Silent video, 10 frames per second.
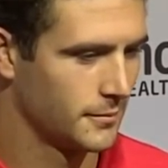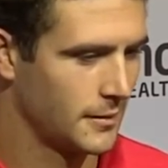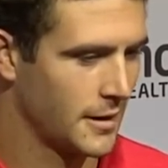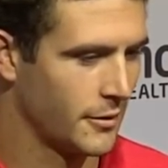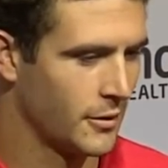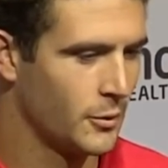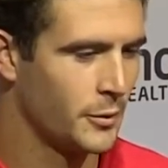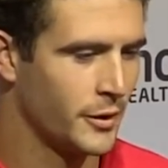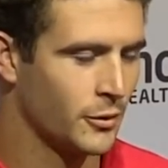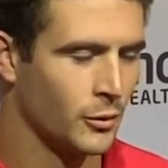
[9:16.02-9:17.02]
don't know. It would
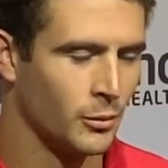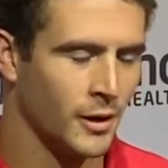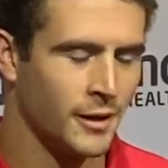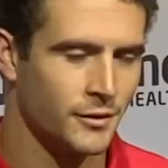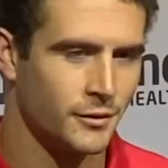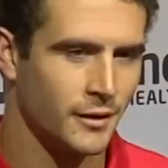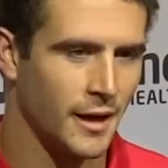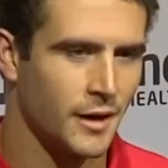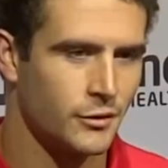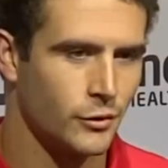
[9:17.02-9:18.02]
be cool to play in
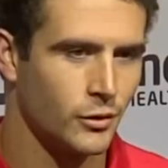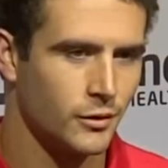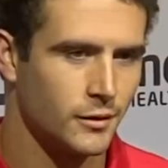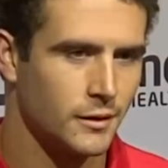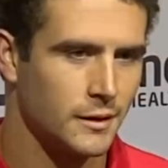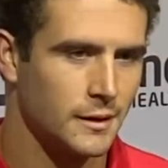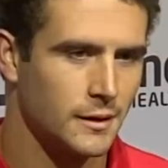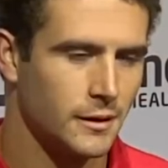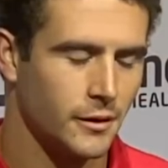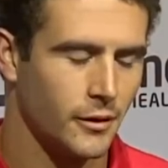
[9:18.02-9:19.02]
Gainesville.
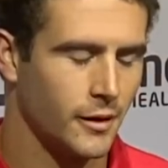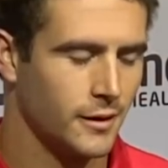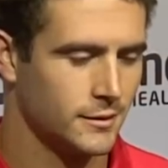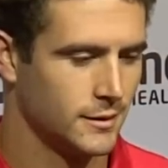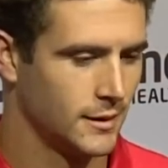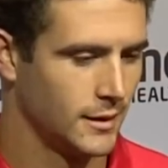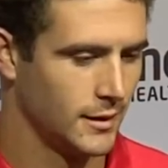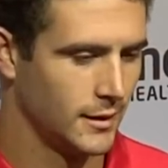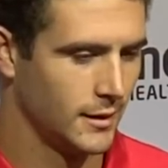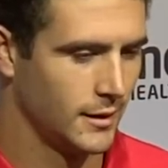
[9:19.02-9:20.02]
You know,
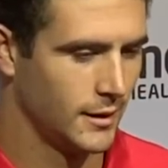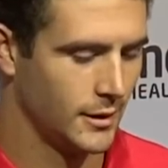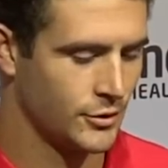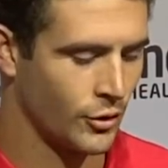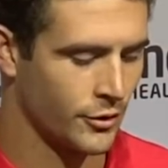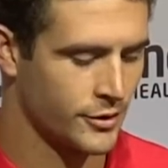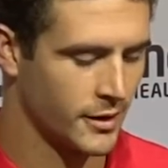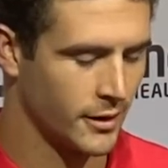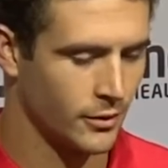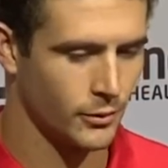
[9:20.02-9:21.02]
it's hard to
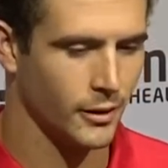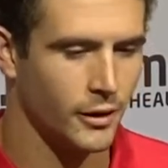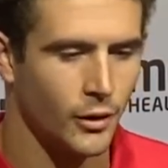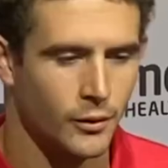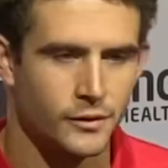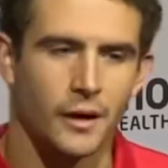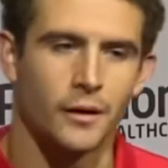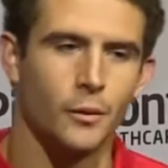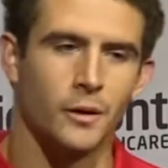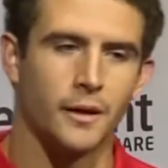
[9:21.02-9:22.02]
say. I don't really know
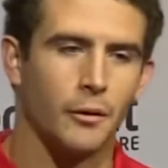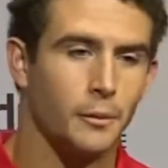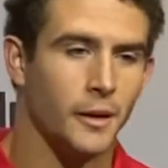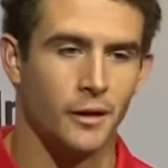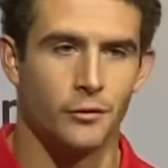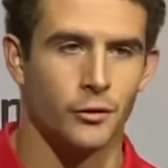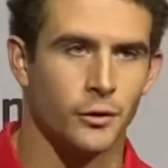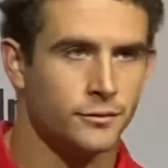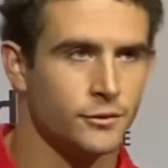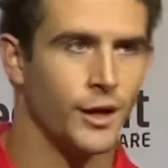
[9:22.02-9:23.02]
exactly what that would mean
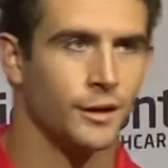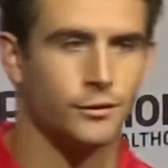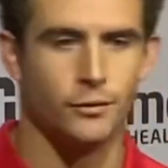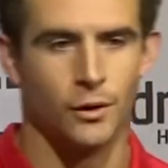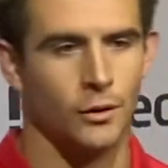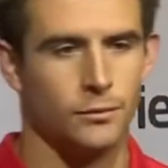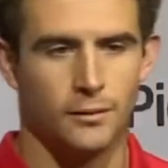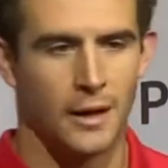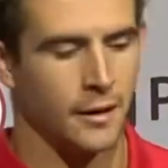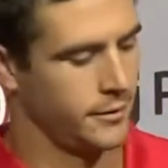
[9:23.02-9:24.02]
for Jacksonville,
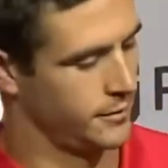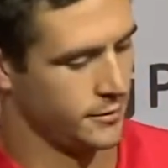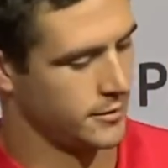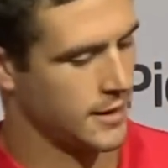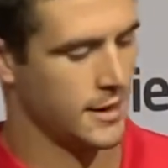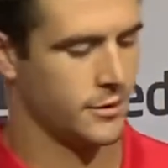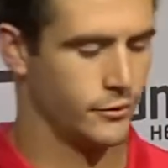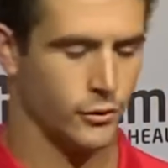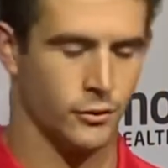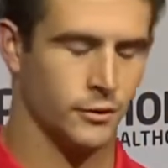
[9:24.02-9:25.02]
Athens,
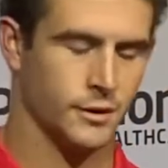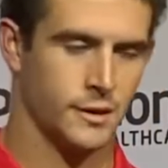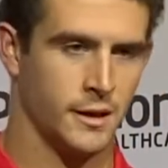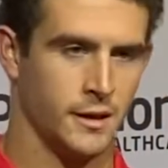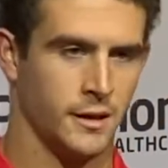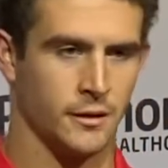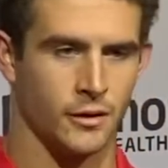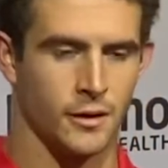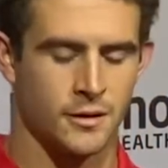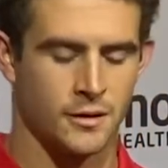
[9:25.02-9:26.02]
Gainesville, the city, and
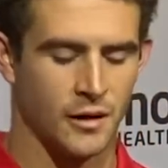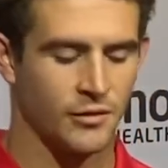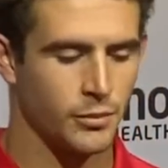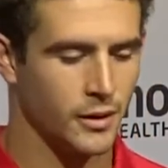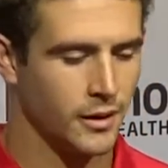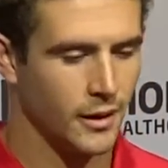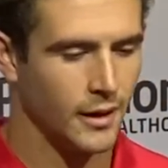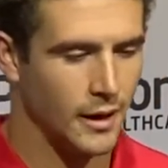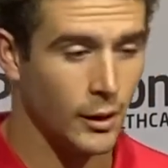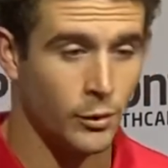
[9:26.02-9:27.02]
all that stuff. But
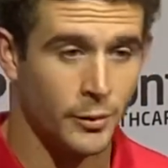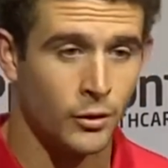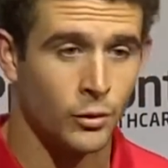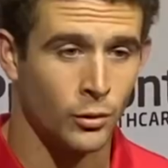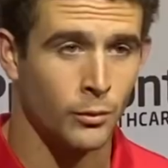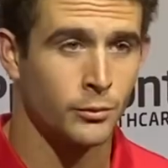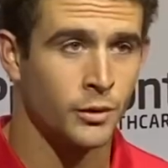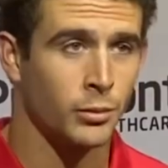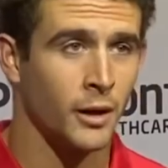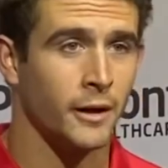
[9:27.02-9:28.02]
it would be cool
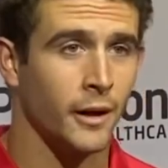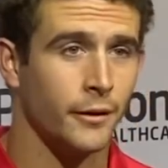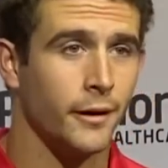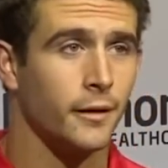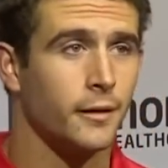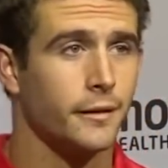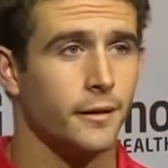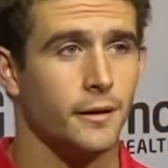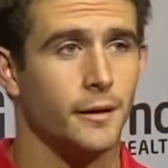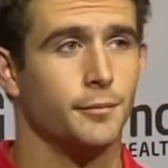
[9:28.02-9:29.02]
to play down there.
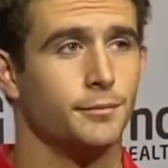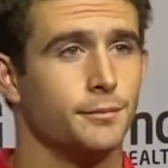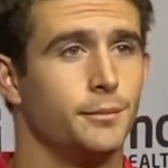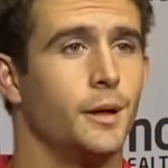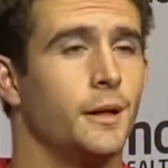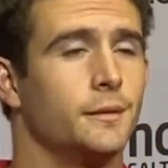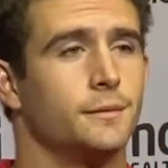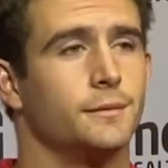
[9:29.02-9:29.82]
But